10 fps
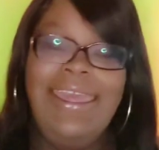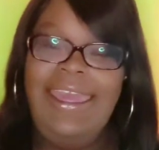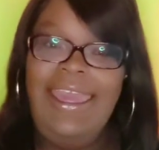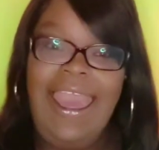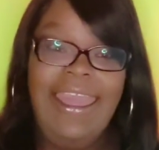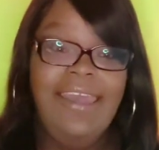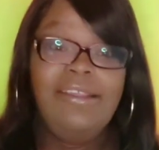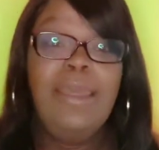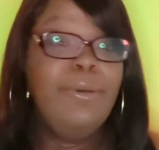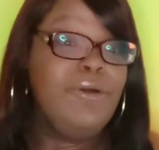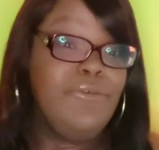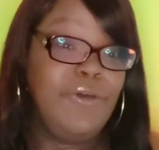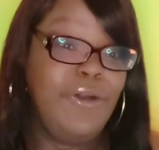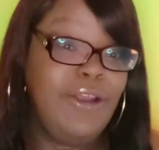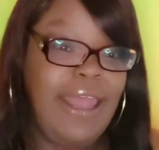And I guess he
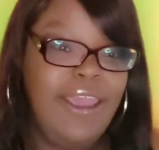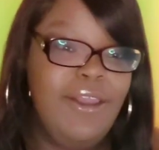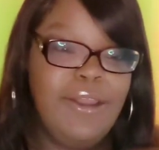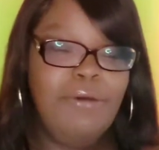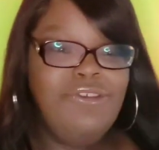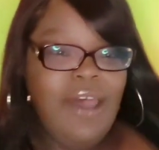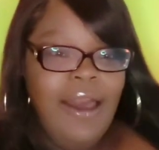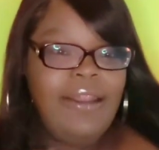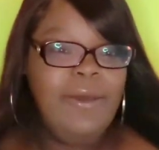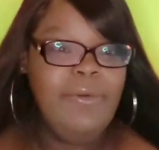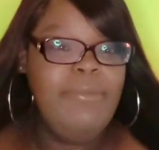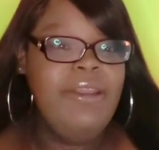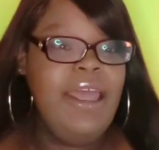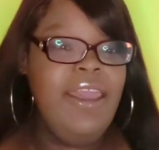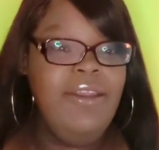preferred, like, you know, chocolate women.
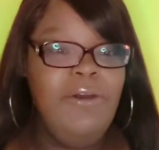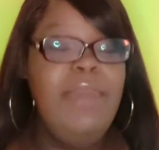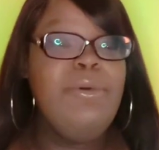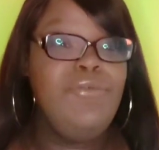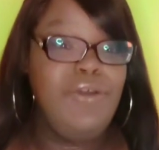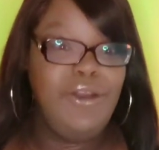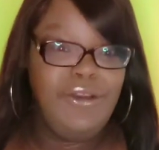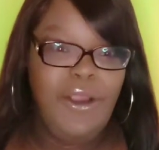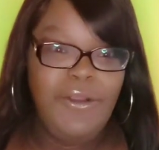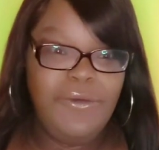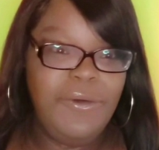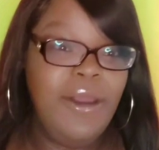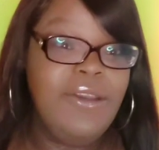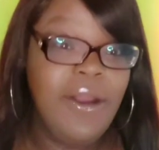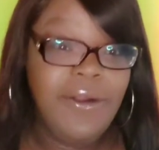Like, you know, he preferred a
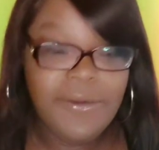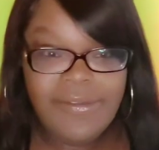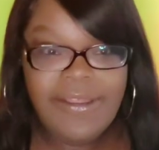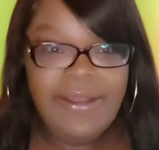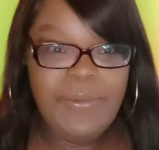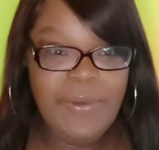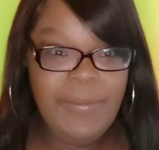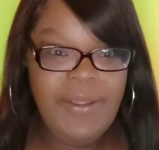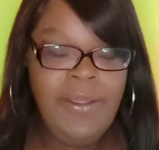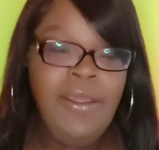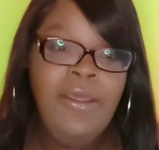darker skinned woman.